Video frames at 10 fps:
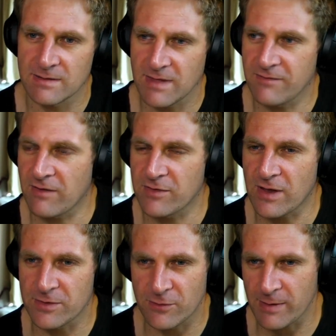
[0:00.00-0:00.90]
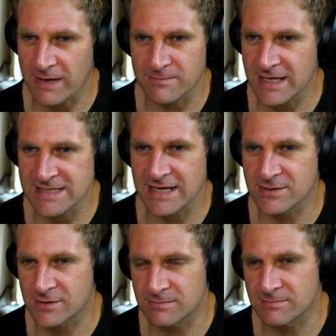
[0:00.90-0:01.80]
every time we talk about S8
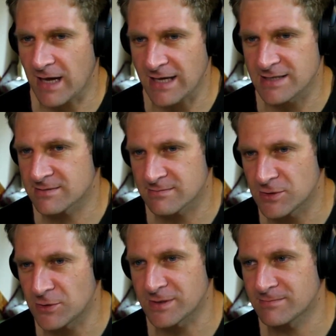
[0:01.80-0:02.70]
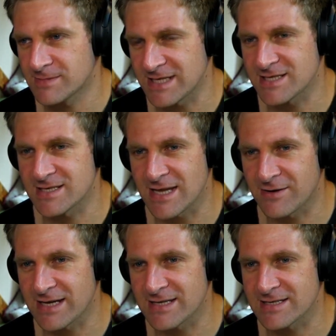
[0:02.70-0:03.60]
or H0 tensions
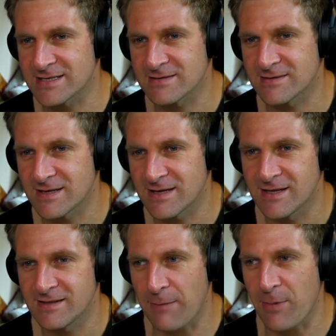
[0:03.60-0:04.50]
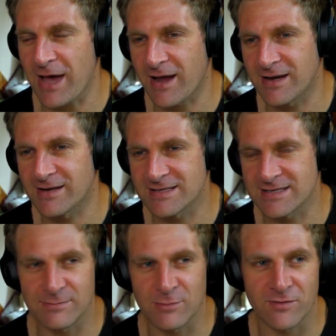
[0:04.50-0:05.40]
nowadays, it's that part kind of doesn't
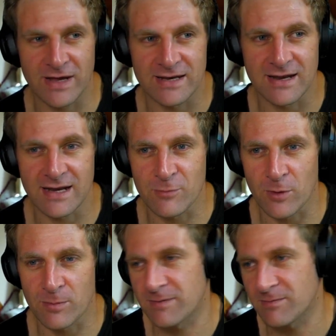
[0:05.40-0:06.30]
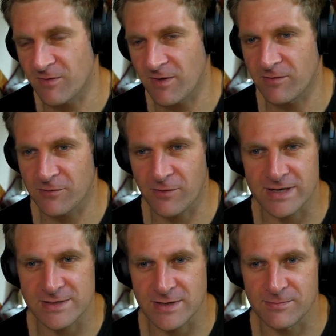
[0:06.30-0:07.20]
need motivated anymore. But feel free
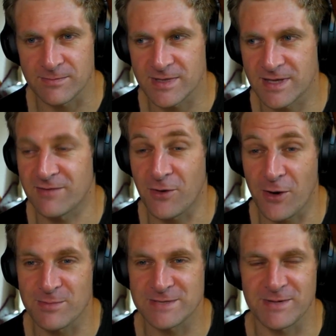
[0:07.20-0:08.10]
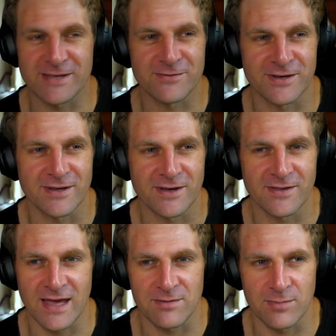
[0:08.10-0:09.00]
to give your own perspective on
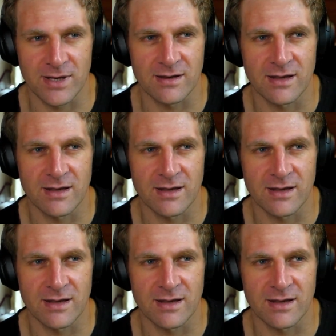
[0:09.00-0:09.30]
that. But